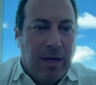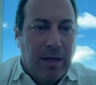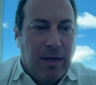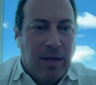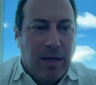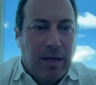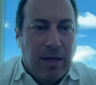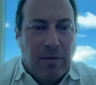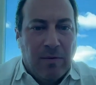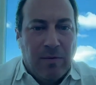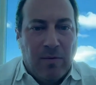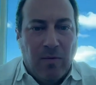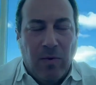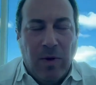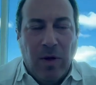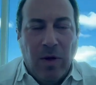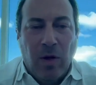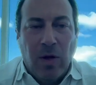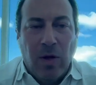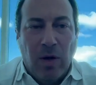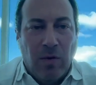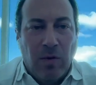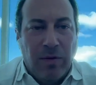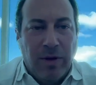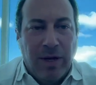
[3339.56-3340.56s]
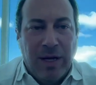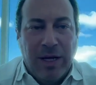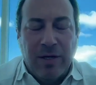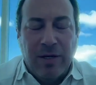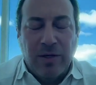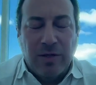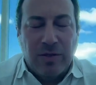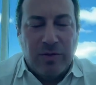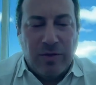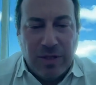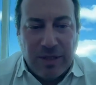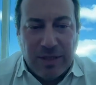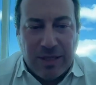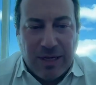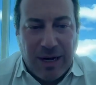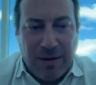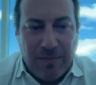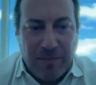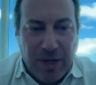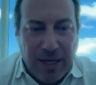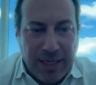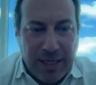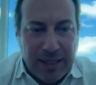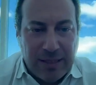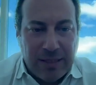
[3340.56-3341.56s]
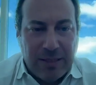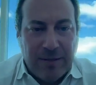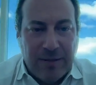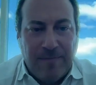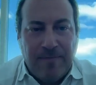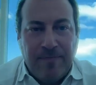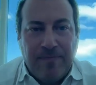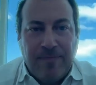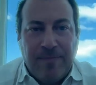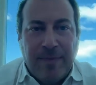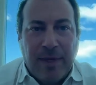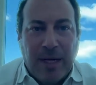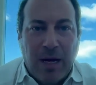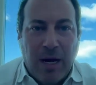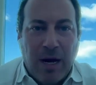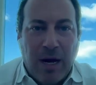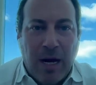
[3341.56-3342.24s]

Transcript: but we all know the industry is complex.